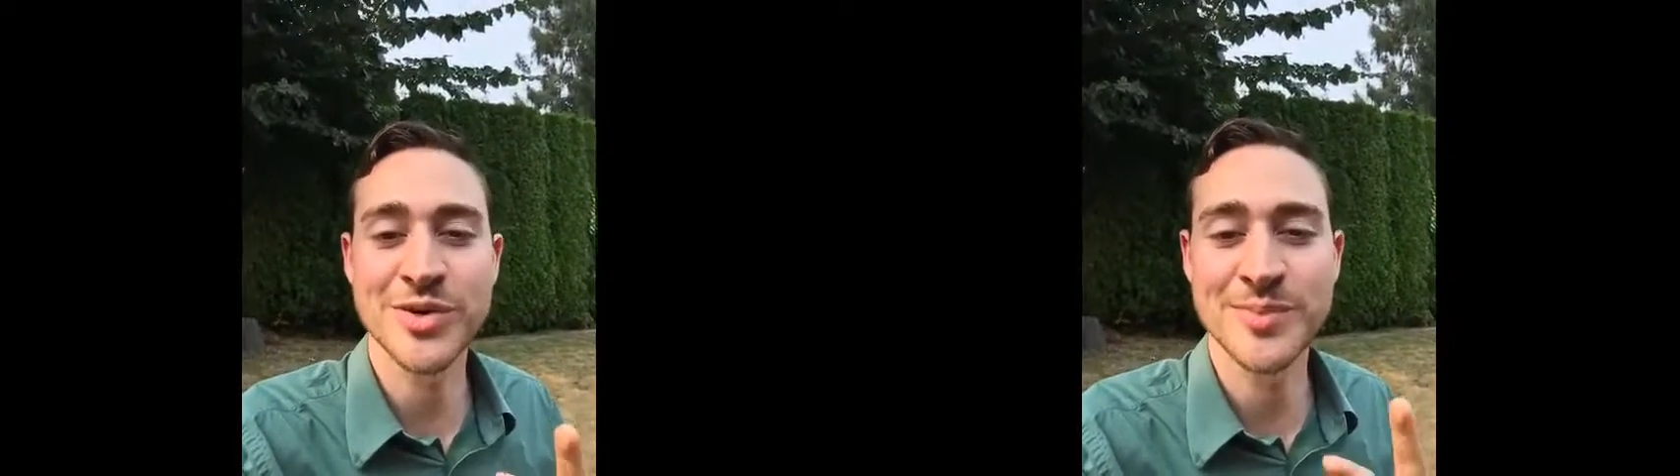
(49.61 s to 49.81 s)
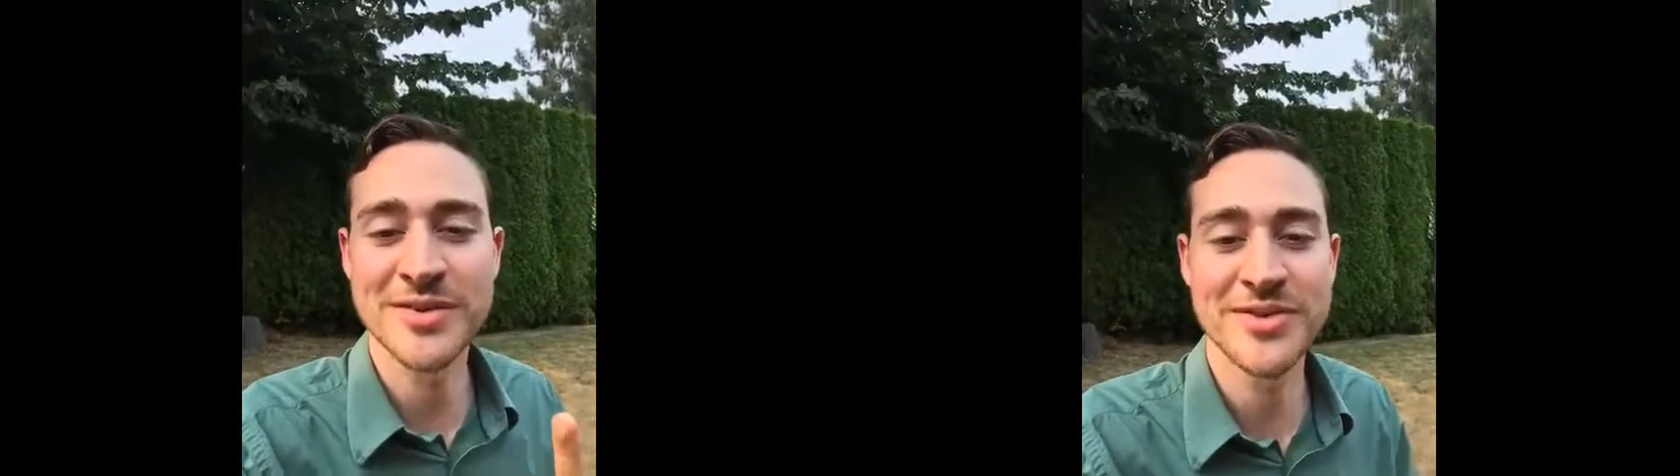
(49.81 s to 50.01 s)
or
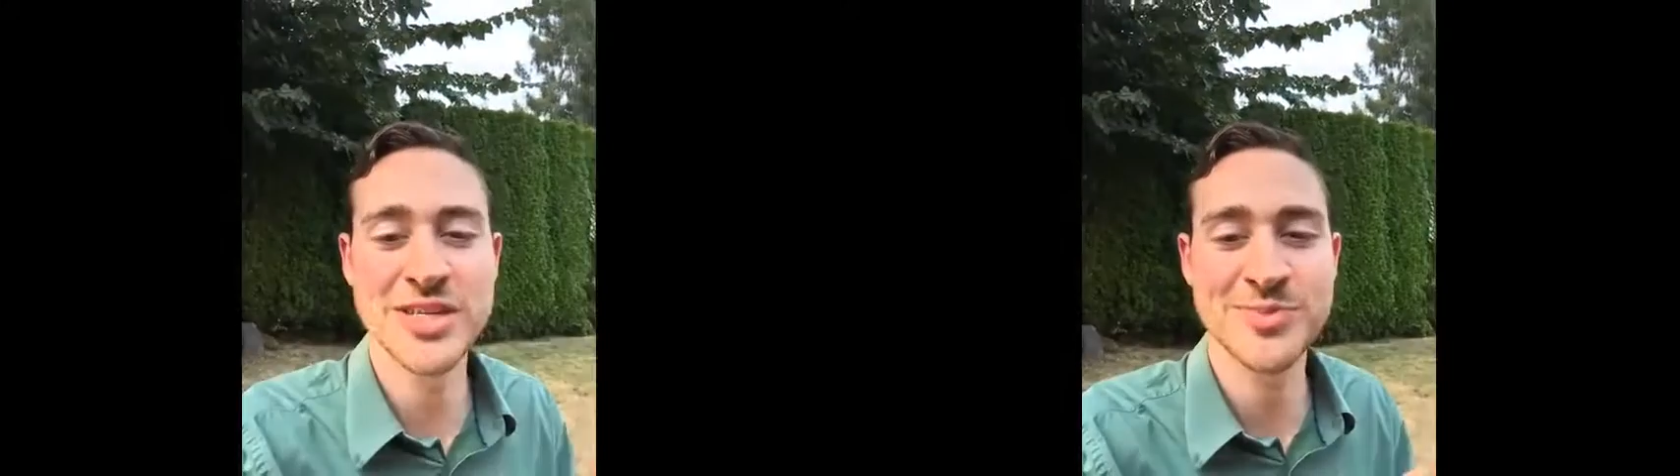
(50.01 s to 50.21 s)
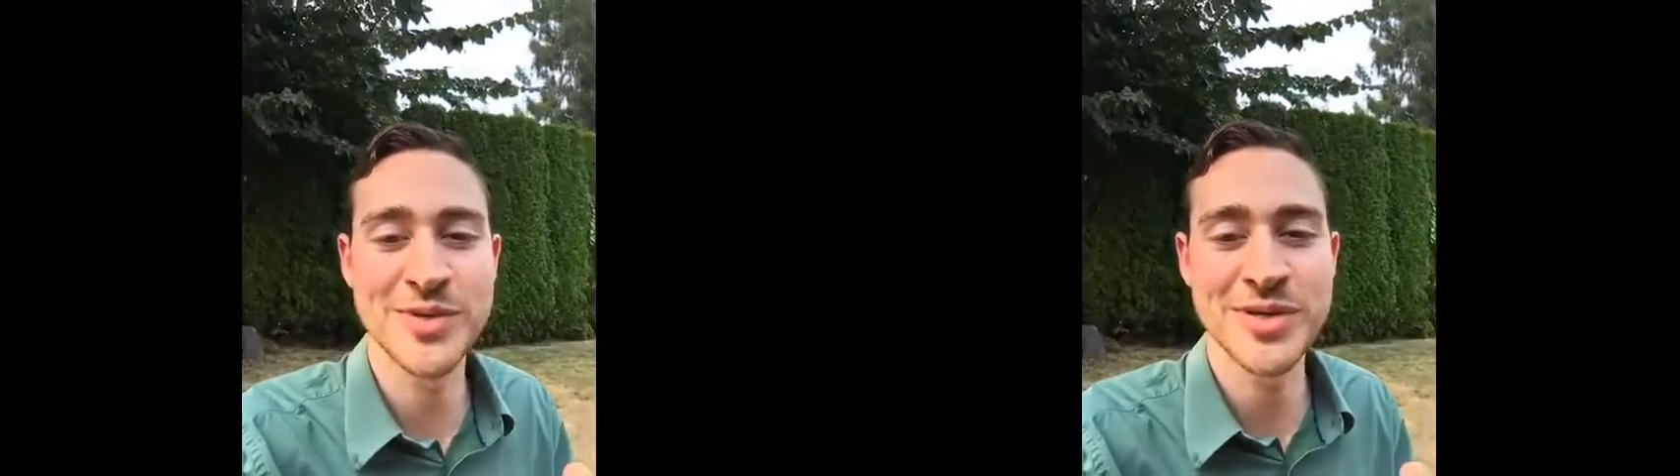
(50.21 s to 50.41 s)
my
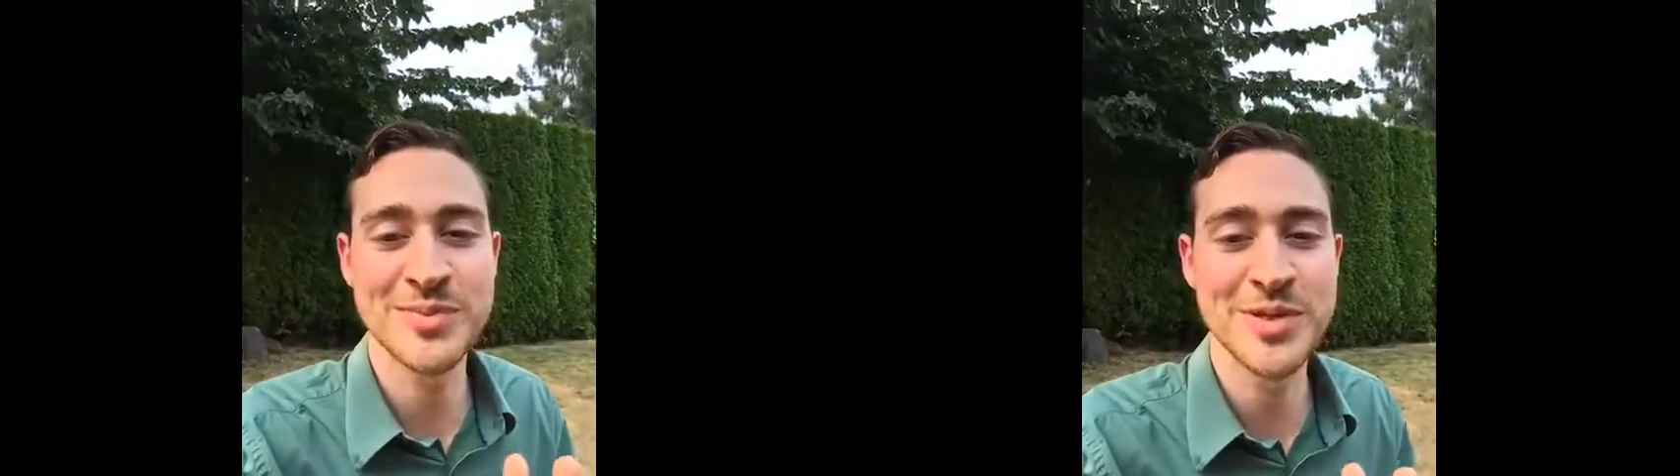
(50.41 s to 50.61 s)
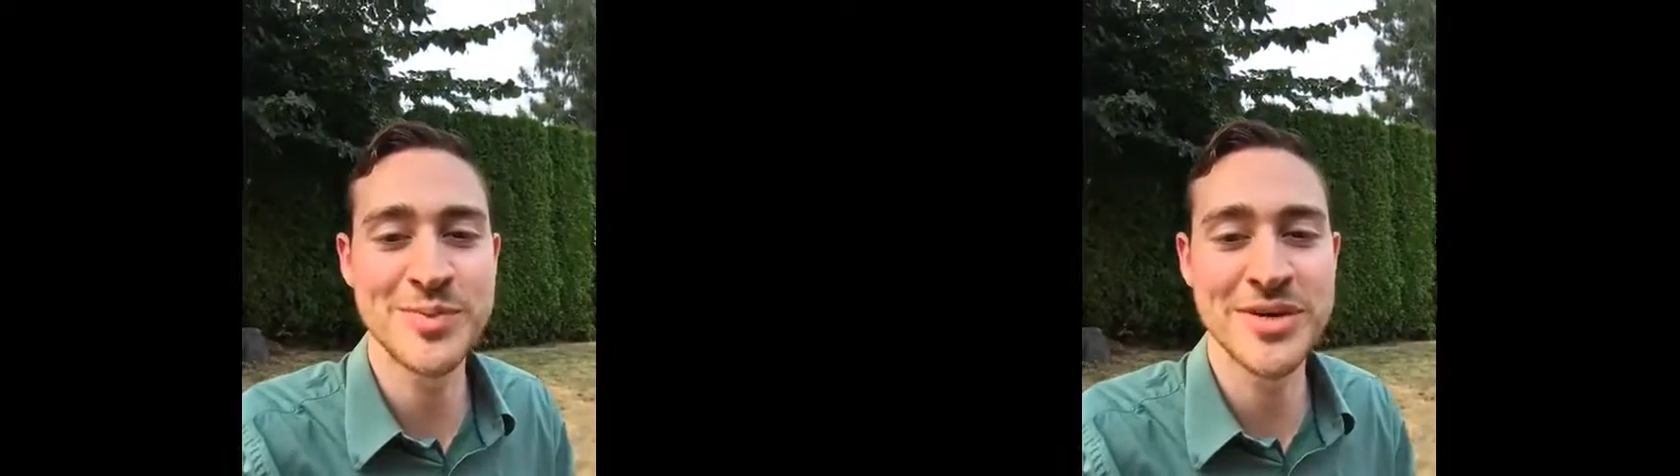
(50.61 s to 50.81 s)
Facebook
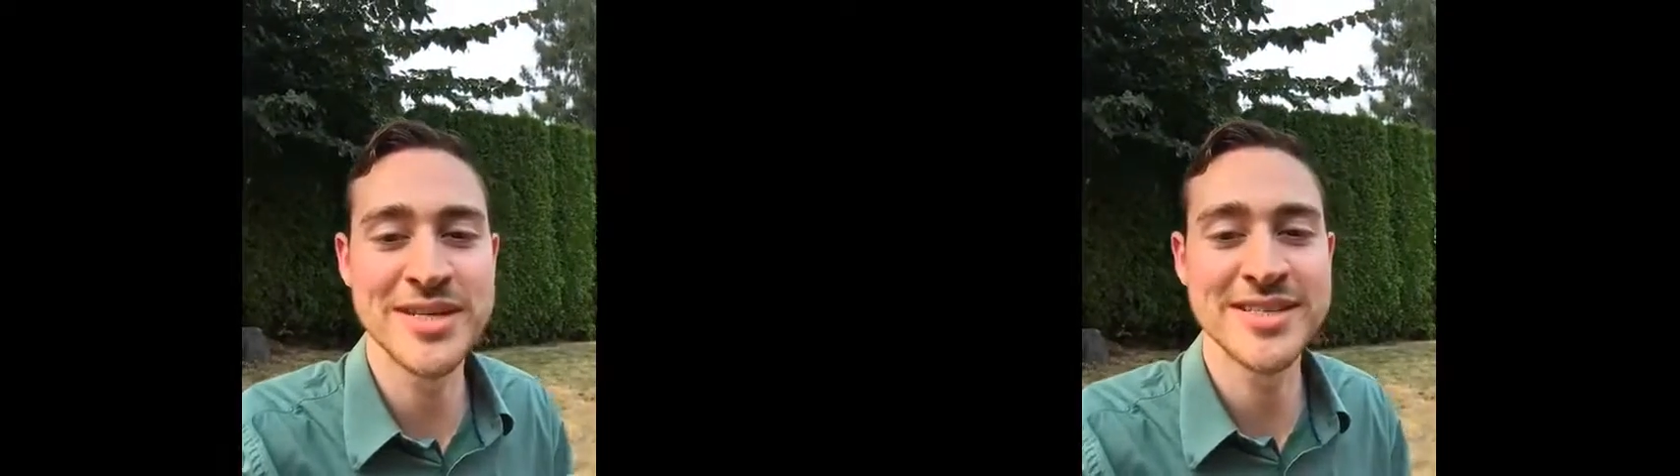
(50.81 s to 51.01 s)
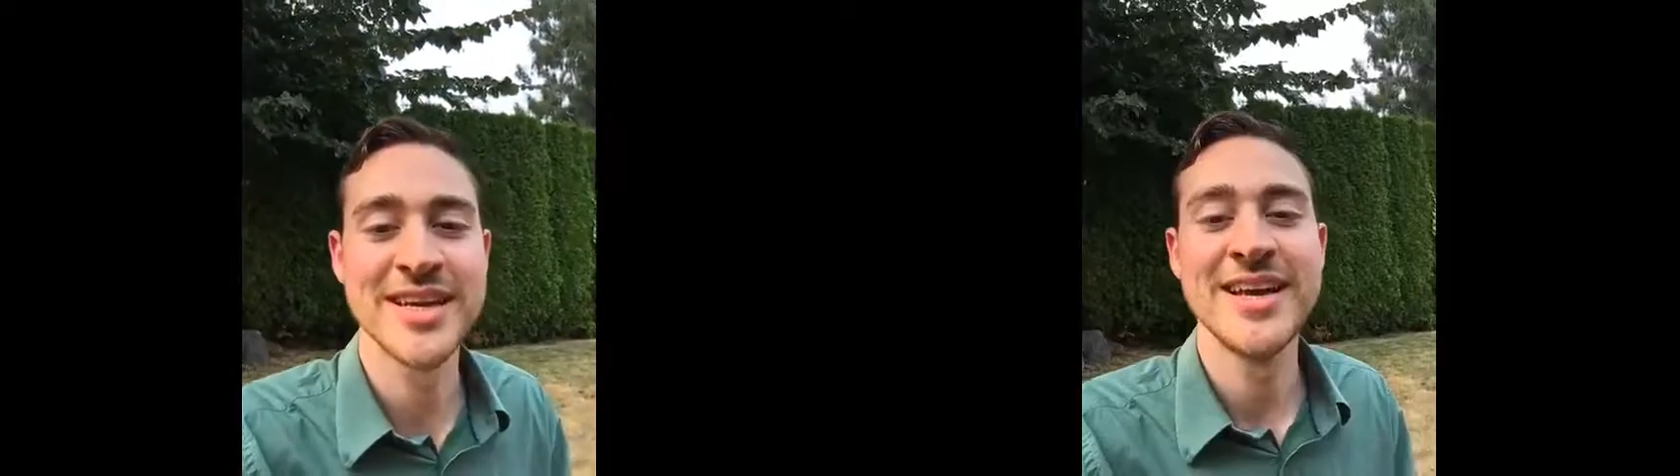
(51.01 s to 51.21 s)
blueprint,